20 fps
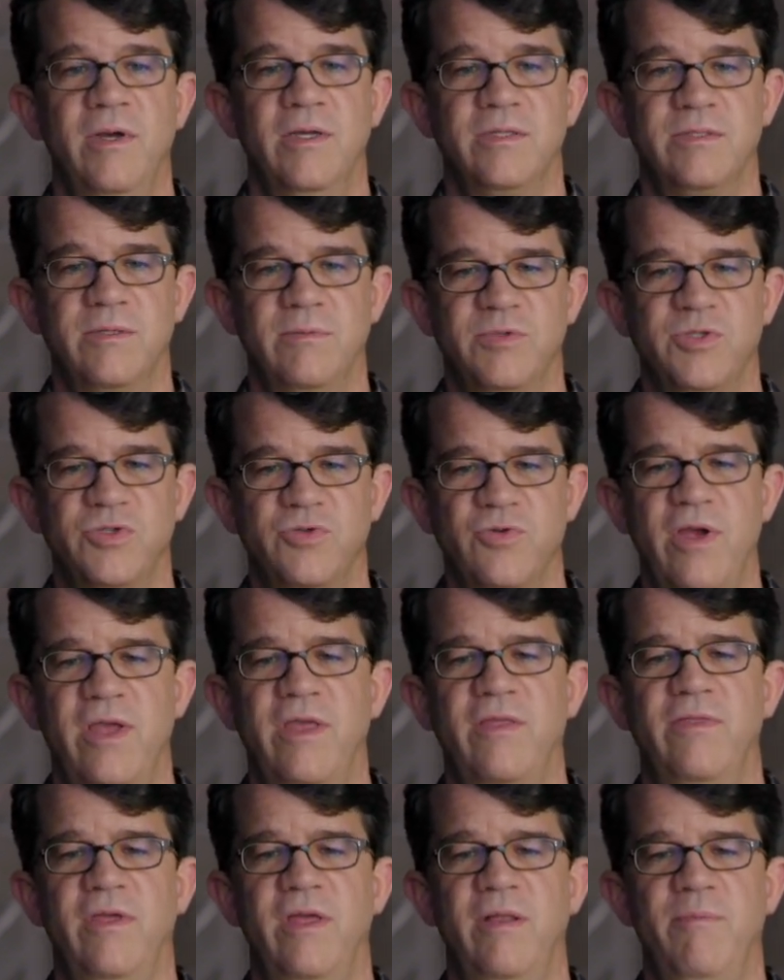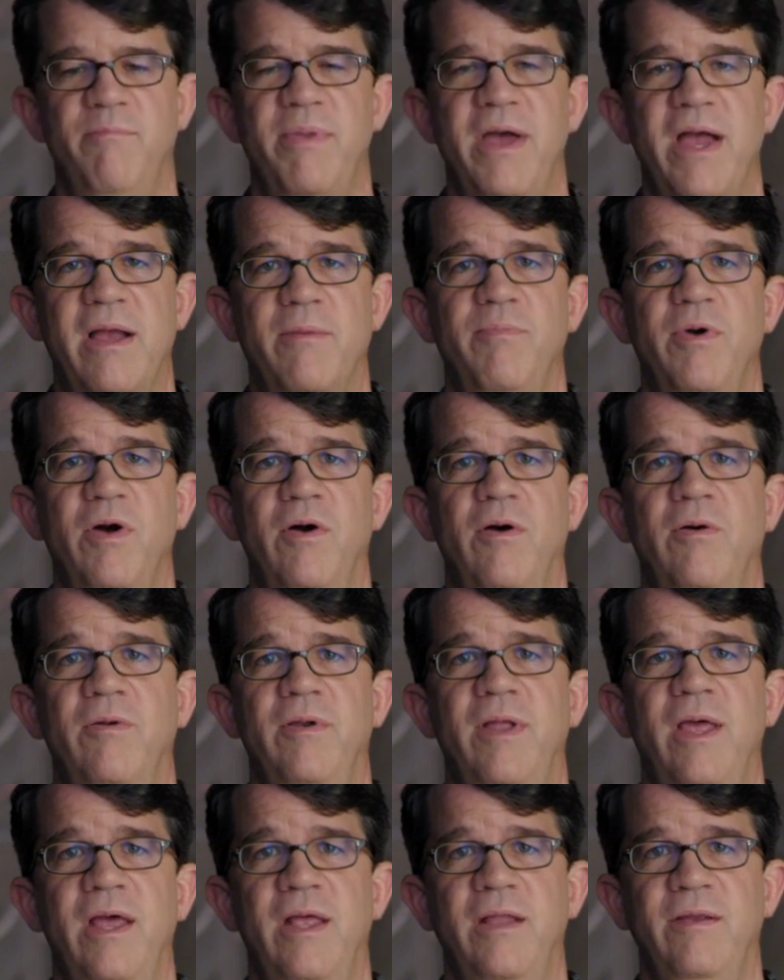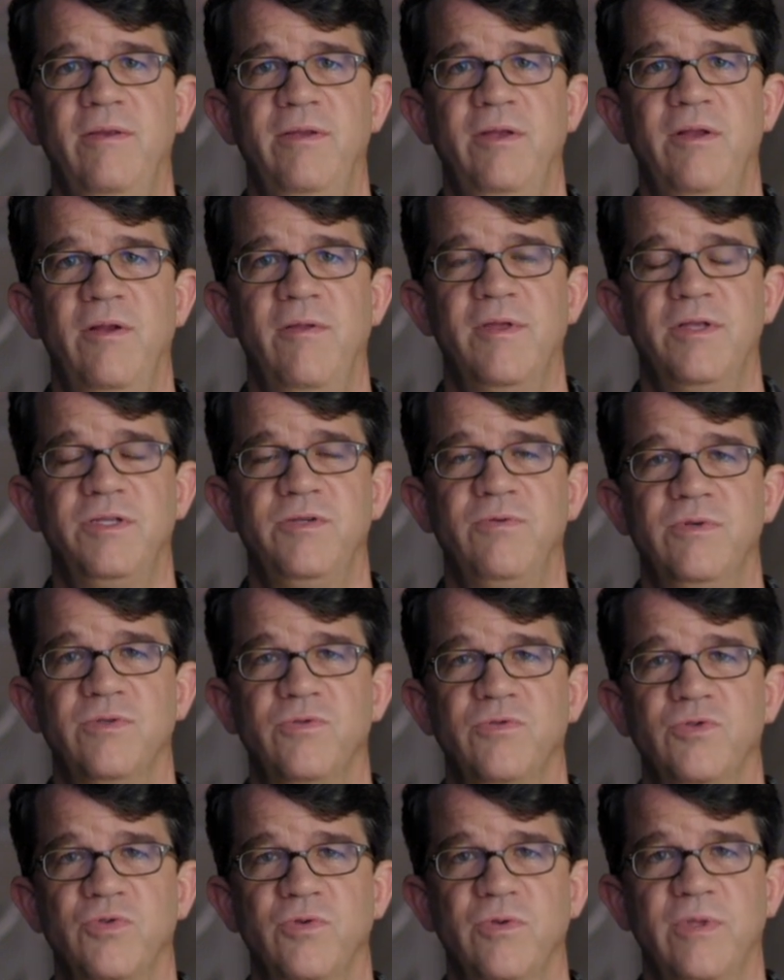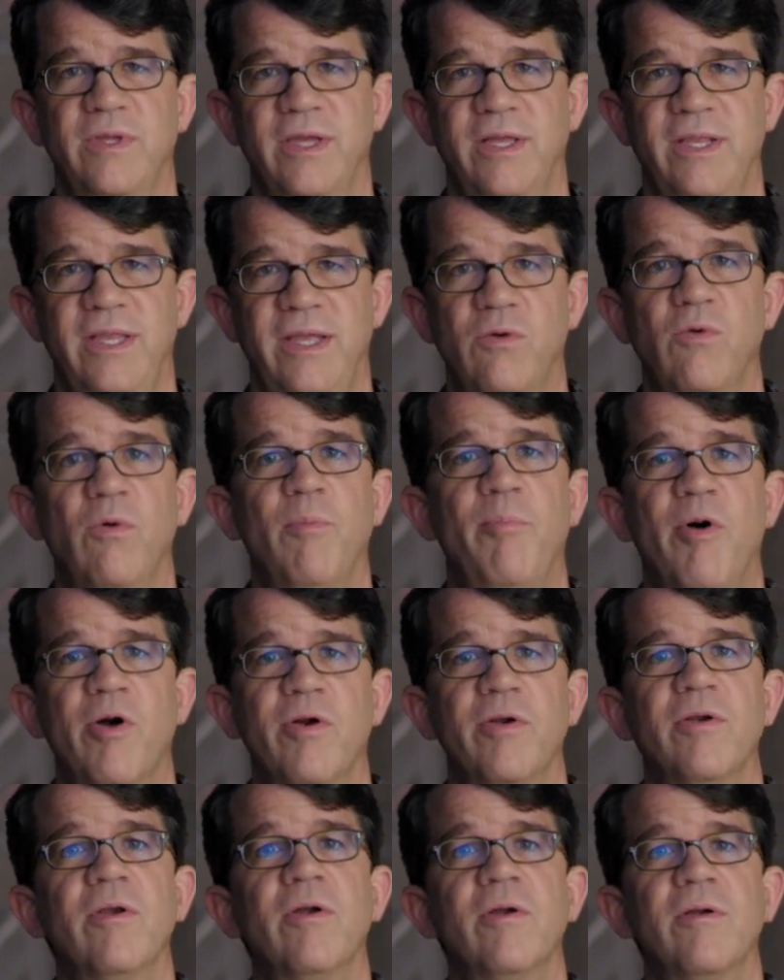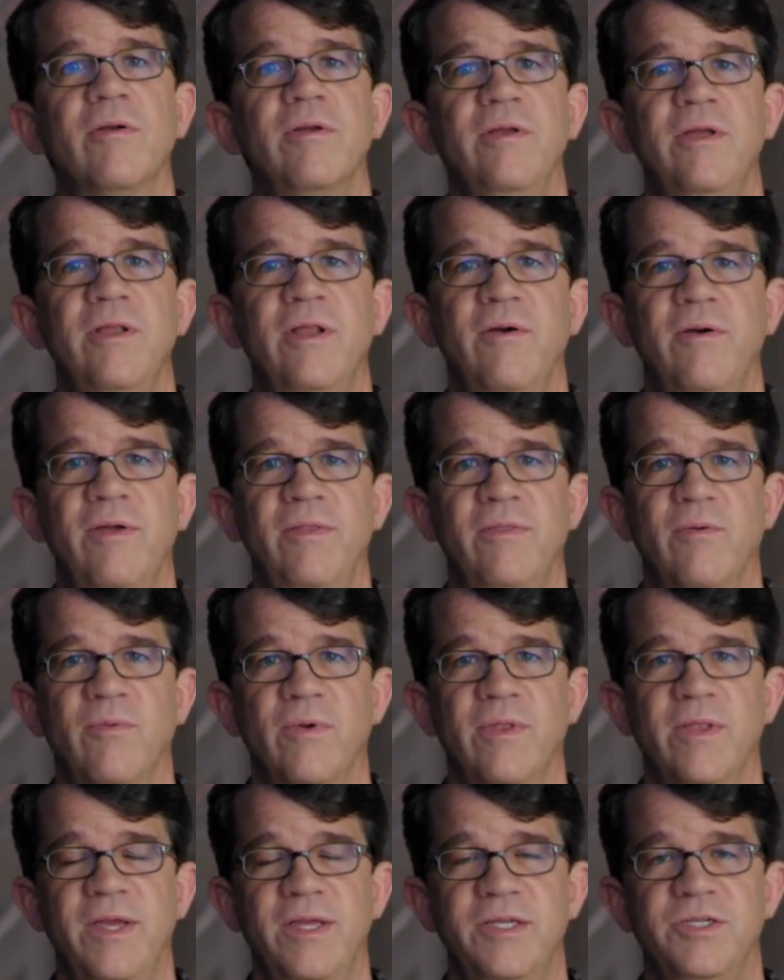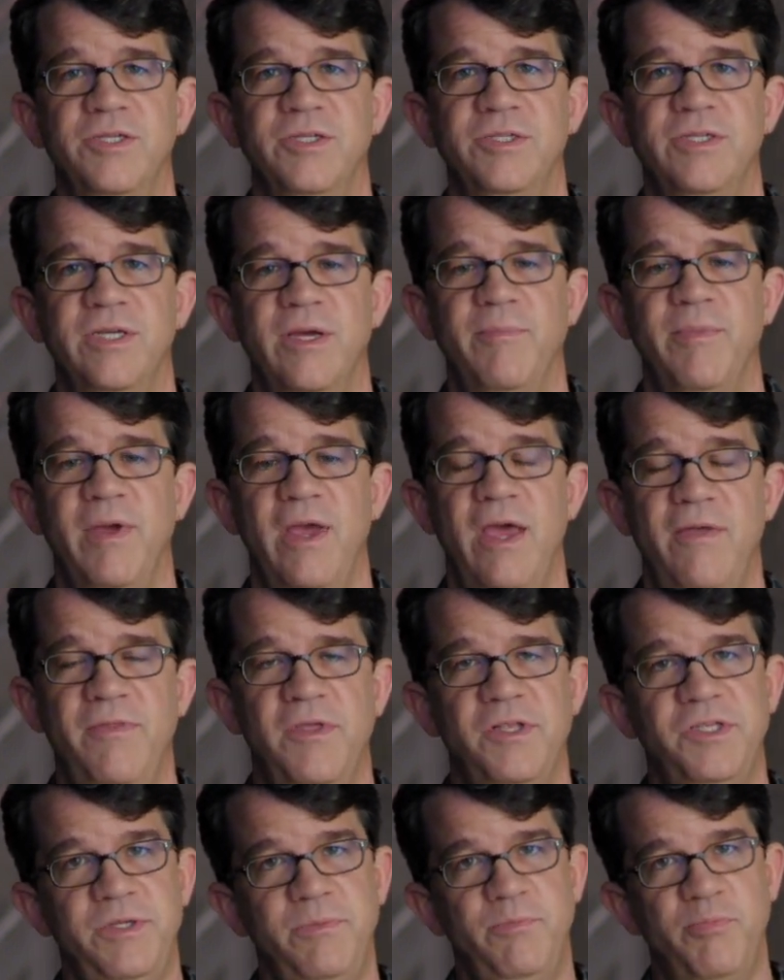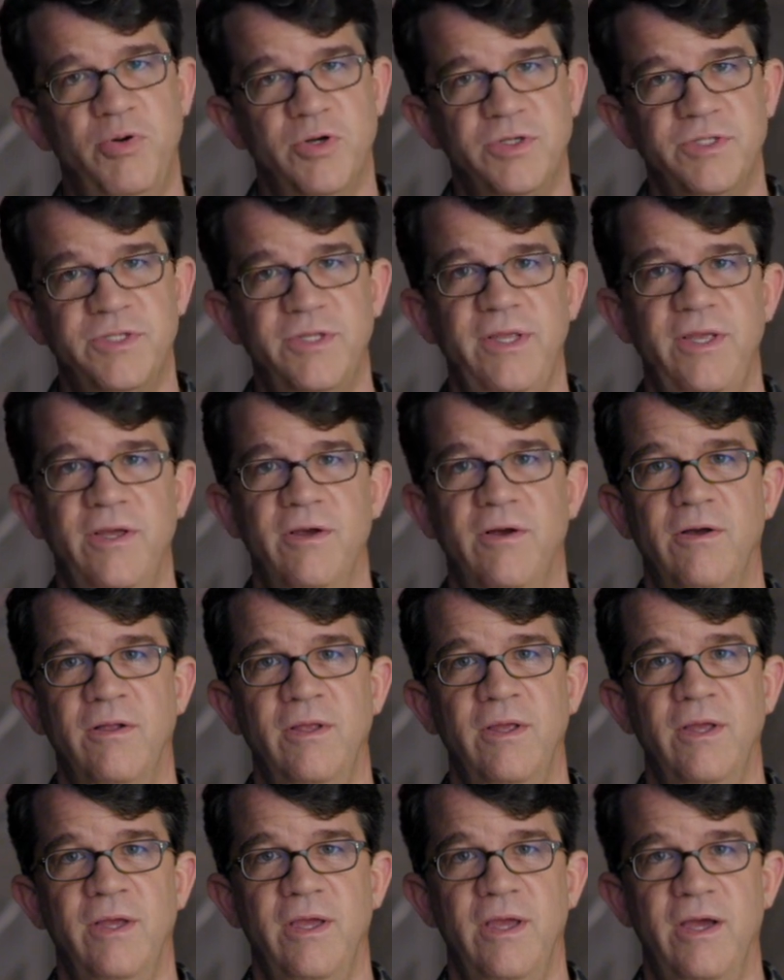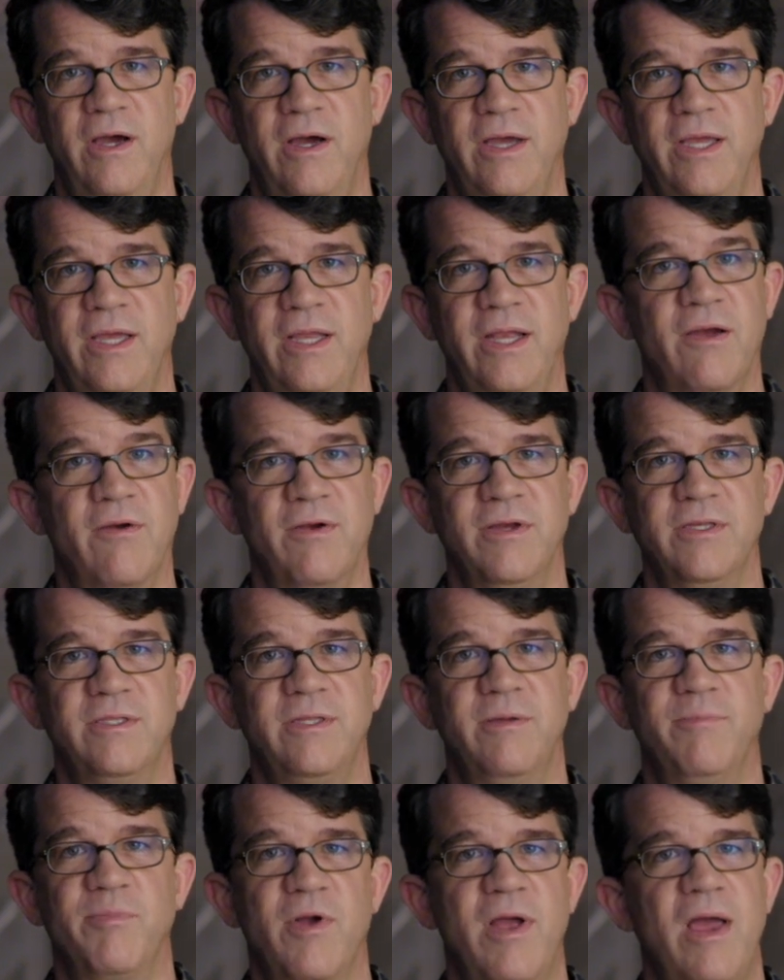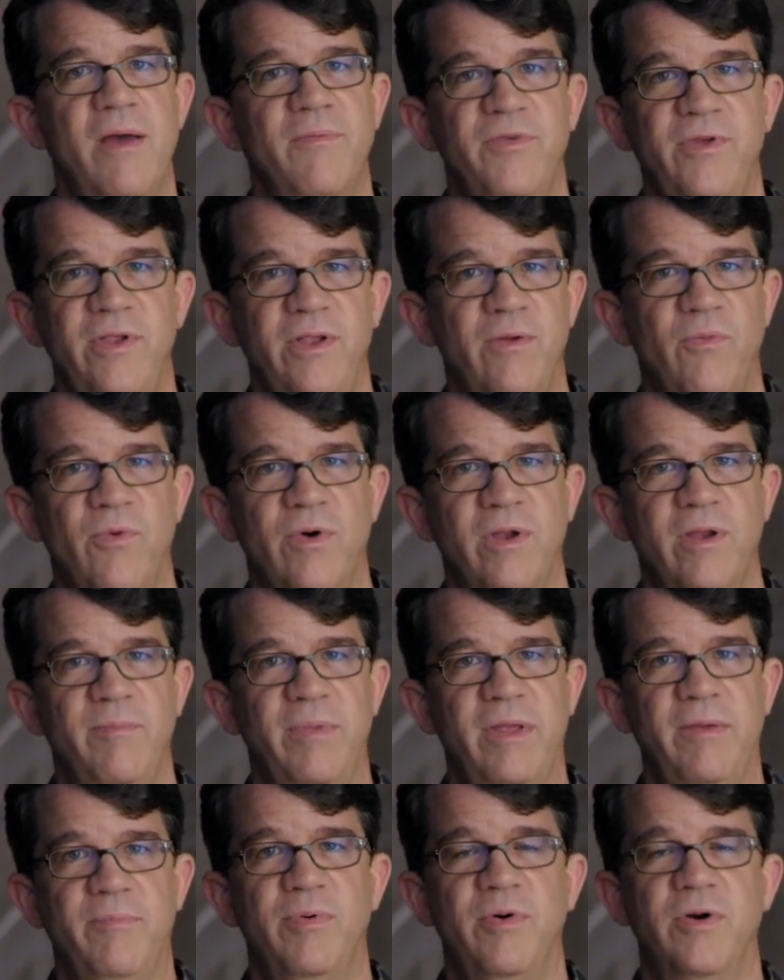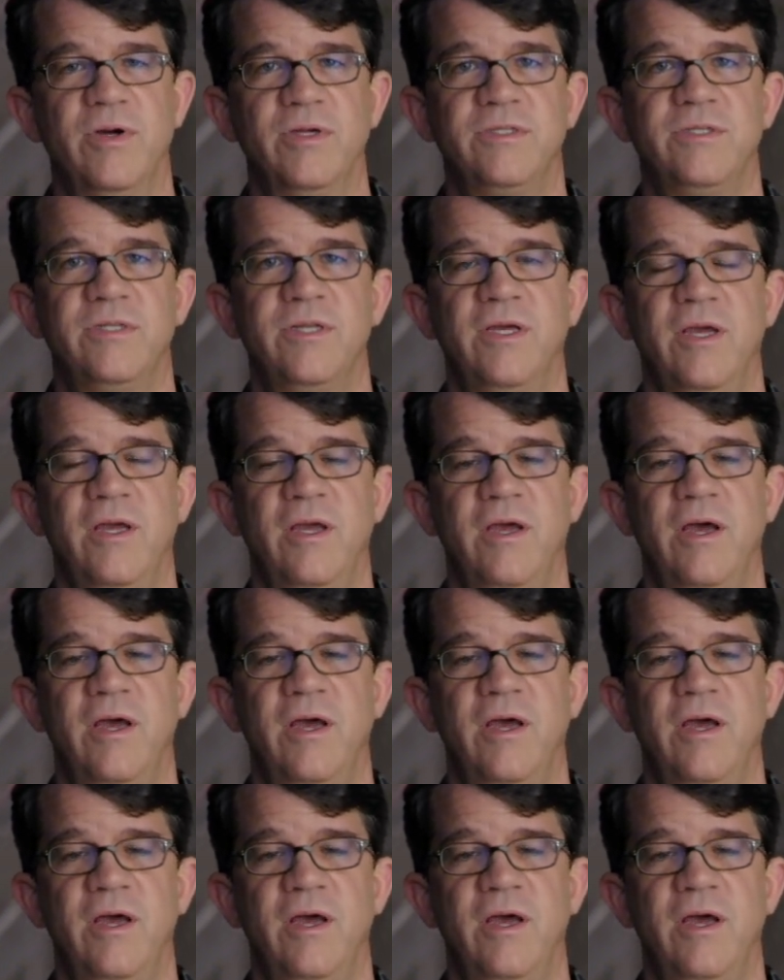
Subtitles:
some strength and backbone, and you know, that she was truly an equal partner, you know, in the relationship, and that she pushed Neil in areas that perhaps he didn't want to be pushed,